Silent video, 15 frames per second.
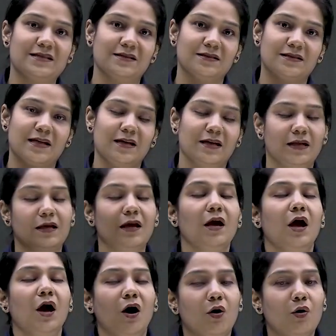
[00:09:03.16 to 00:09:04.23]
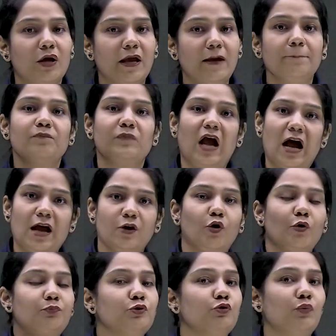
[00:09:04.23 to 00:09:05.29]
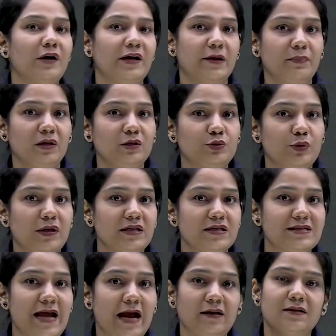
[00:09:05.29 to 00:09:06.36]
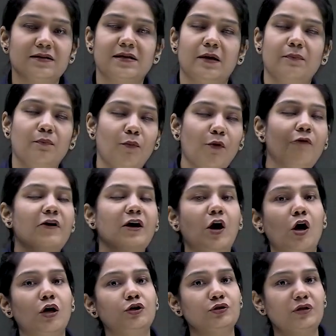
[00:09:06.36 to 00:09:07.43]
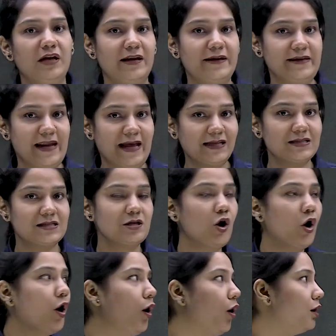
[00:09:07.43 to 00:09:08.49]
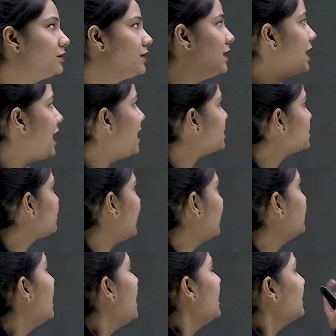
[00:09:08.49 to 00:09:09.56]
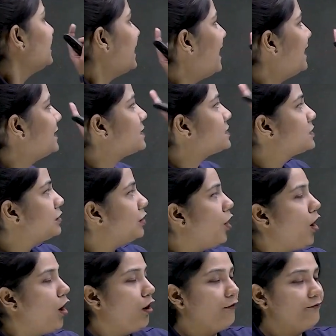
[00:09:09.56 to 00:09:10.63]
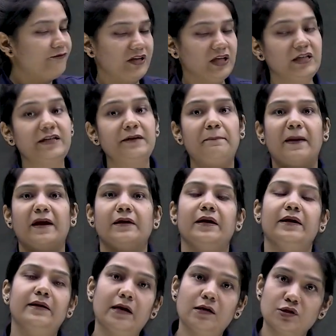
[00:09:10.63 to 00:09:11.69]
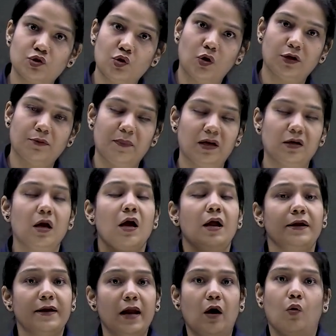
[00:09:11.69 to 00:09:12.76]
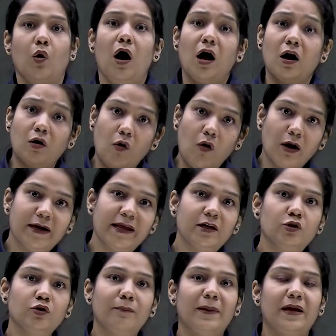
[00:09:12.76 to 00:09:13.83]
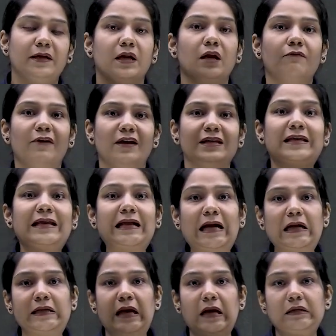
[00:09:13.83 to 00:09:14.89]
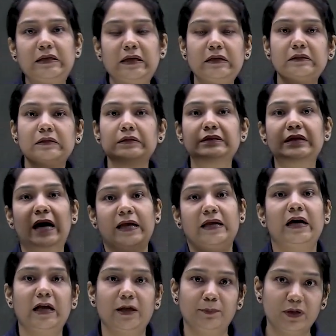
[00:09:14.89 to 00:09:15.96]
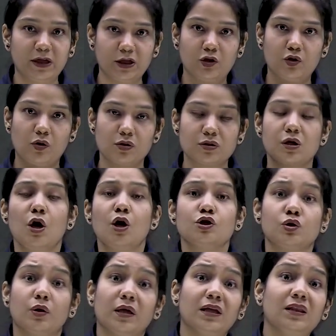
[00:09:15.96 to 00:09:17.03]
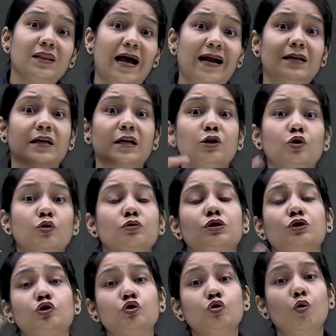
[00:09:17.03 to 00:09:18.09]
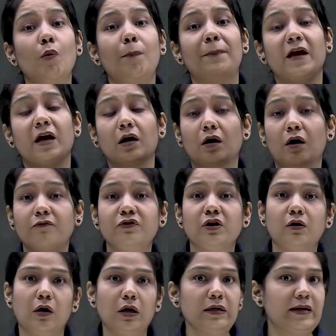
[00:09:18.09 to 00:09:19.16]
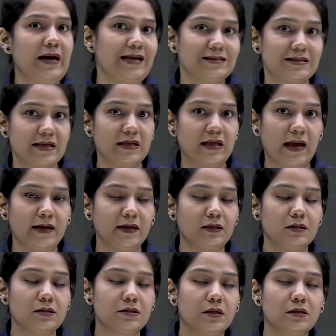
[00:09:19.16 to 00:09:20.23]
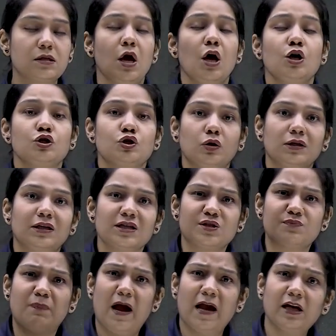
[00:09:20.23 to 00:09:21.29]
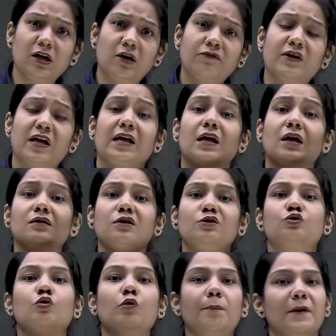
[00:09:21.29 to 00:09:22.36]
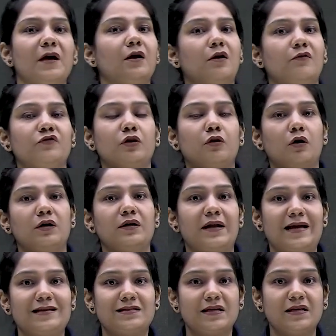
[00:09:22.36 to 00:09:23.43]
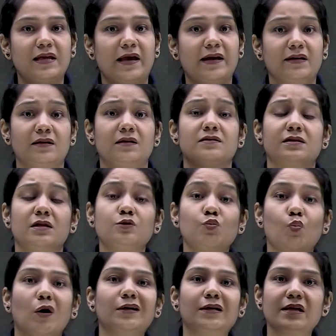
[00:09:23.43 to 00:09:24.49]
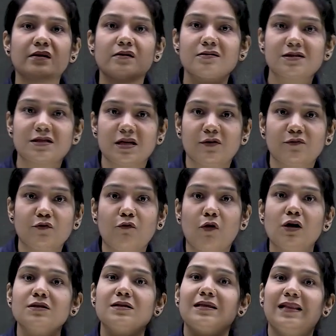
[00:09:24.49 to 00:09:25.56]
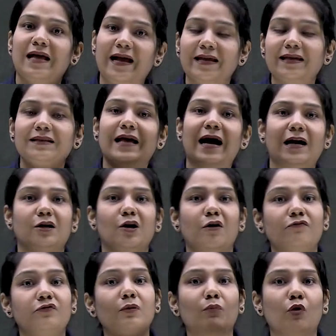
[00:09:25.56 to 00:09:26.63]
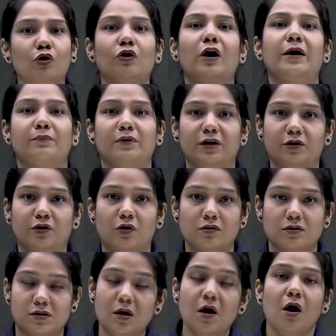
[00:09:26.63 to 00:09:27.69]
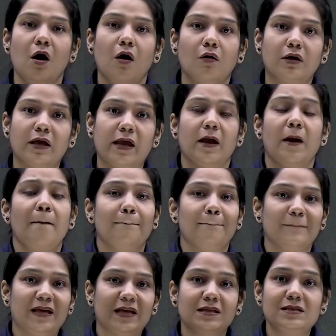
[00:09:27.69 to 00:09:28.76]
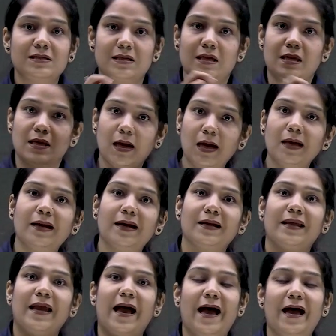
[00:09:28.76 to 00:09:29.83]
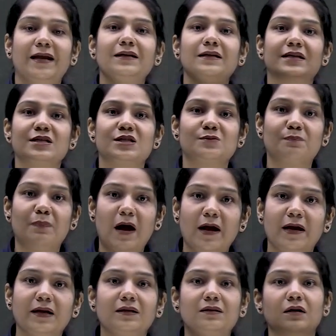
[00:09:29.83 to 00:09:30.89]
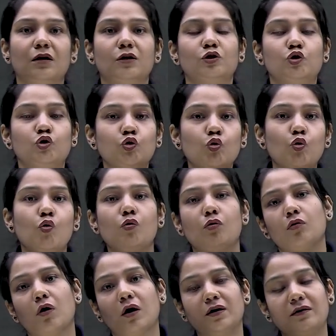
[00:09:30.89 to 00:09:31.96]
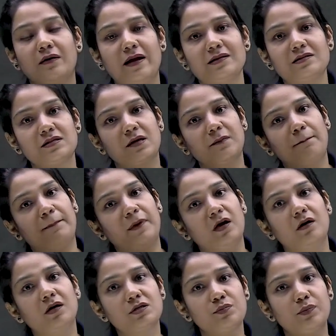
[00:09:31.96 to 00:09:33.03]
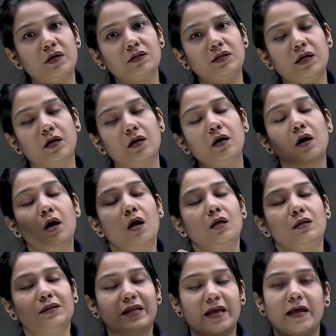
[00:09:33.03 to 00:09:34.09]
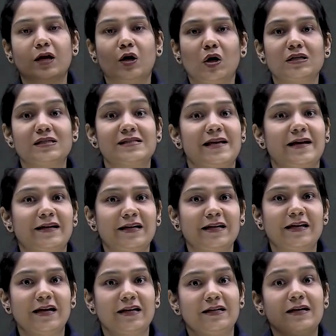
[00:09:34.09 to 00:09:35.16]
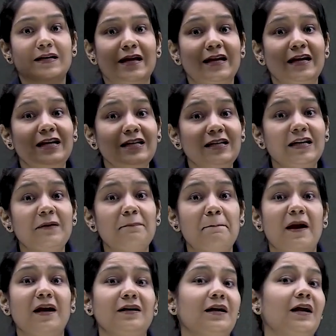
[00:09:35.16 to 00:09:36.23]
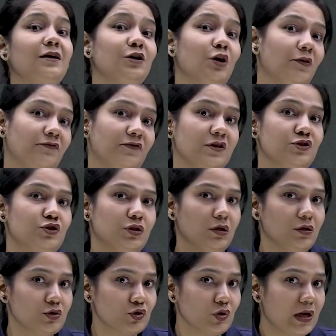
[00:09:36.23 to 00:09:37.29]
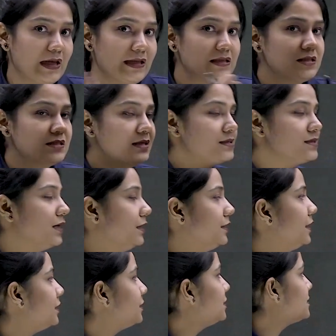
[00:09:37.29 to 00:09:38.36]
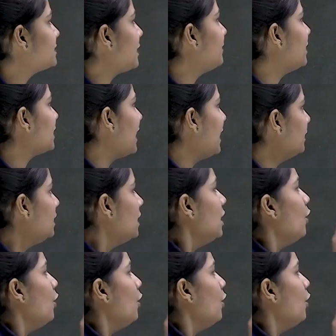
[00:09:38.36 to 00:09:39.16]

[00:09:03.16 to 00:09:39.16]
certainly. Okay, I hope you were able to understand the same. Moving on to the next law or the last one that is law of independent assortment. Now, according to Mendel when he conducted the dihybrid cross, so in that he took the two pair of the contrasting characteristics. So despite of taking the two pair of the contrasting characteristics, what he received was like that of the monohybrid cross. Okay, means here again, despite the two contrasting pairs were there, they got segregated independent of each other. So let's just conduct the same again.